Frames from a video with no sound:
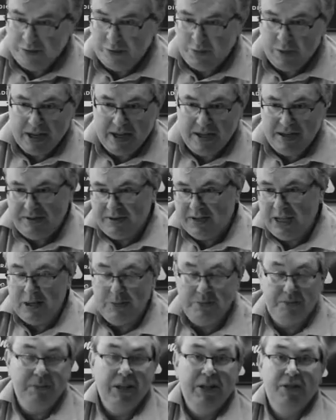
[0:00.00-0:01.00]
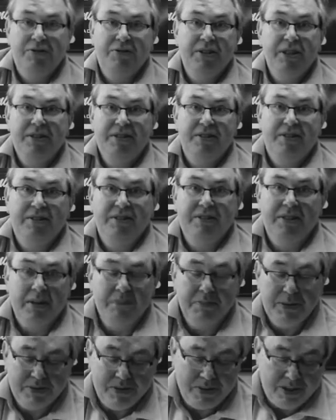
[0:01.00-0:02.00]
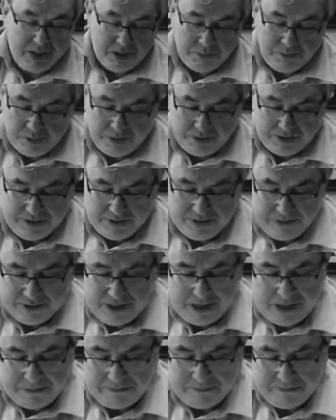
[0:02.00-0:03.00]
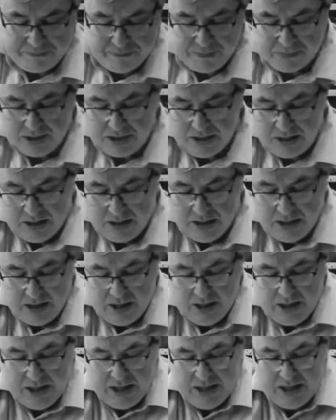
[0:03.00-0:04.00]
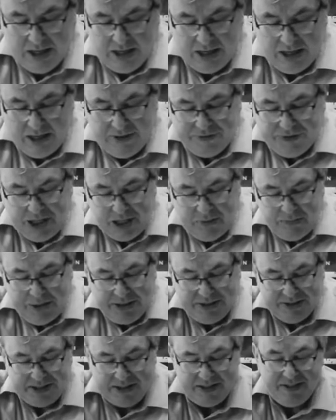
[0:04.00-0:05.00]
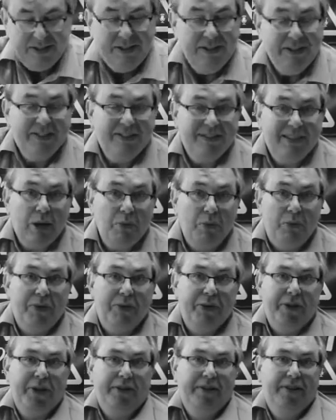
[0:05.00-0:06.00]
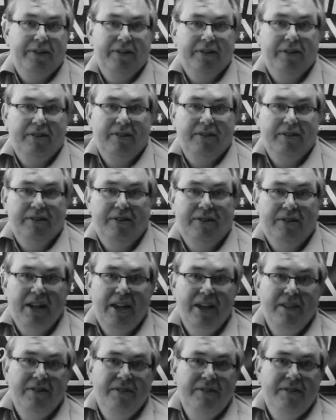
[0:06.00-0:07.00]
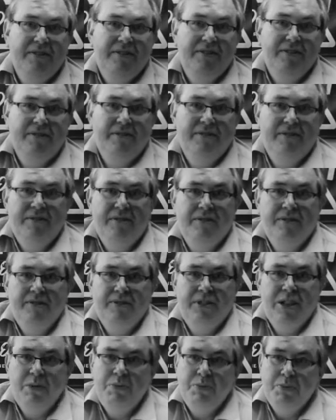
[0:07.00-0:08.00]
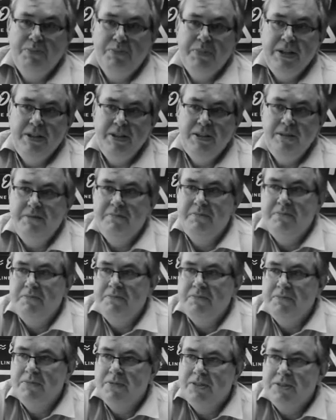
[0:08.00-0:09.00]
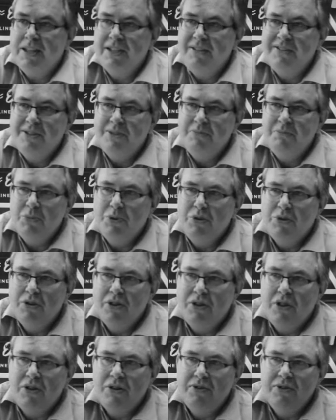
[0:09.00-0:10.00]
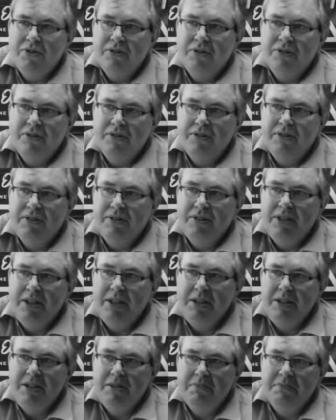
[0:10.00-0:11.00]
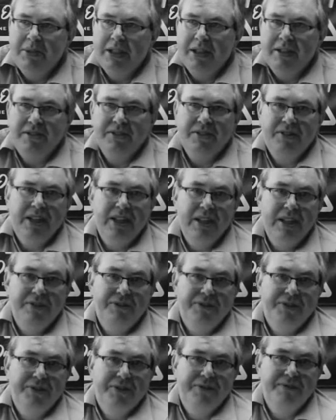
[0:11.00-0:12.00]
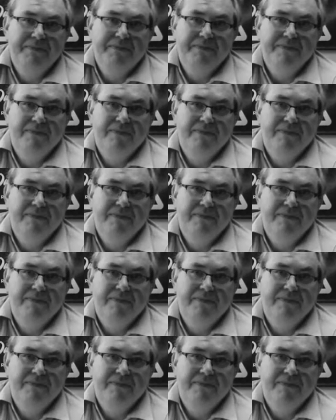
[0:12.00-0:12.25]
the way they'd be treated at that particular point in time. If they'd be set in the South, then they would be centred more on the black slaves